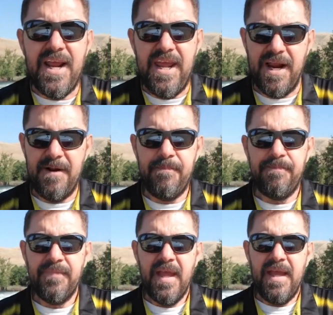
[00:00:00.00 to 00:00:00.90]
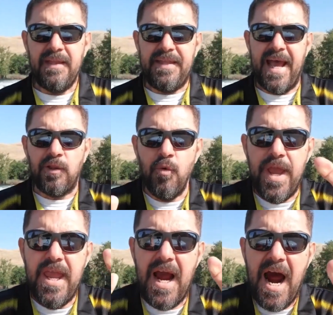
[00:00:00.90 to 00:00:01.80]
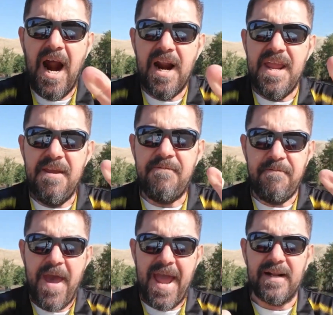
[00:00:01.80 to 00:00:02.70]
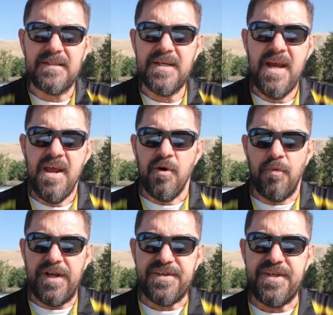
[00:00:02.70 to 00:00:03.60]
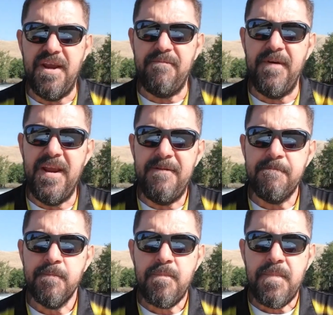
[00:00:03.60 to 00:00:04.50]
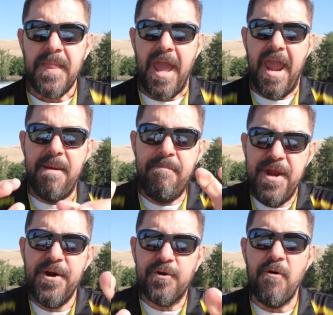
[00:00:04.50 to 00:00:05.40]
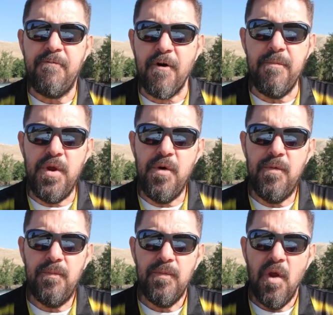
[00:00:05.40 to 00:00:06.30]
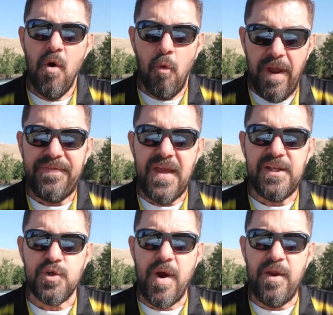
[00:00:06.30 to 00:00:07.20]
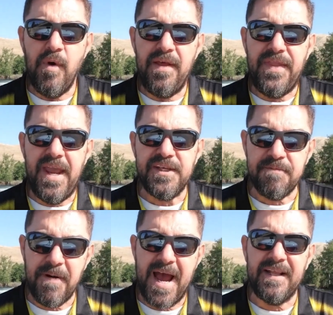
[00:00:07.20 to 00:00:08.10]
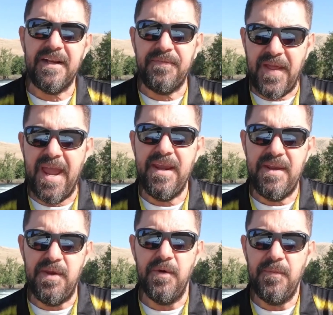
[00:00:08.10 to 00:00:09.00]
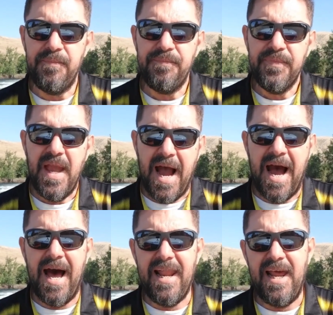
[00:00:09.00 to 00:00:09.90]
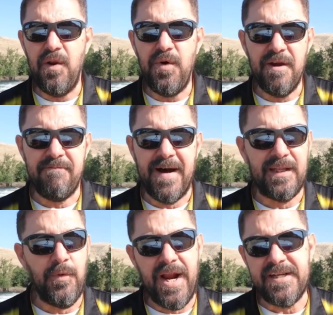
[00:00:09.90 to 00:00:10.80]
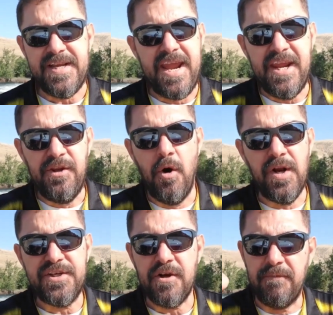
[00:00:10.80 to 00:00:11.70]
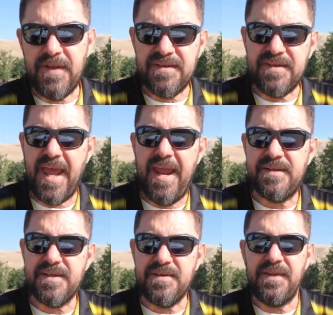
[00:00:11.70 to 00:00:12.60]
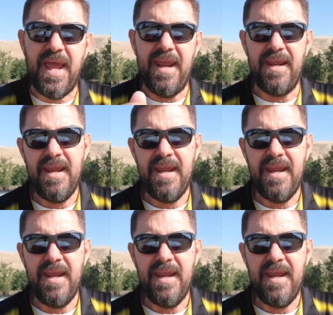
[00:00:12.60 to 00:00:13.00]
here that we are in fact receiving a miracle from you within 21 days. Father, thank you. Hallelujah, Father. We are taking notice of this date today.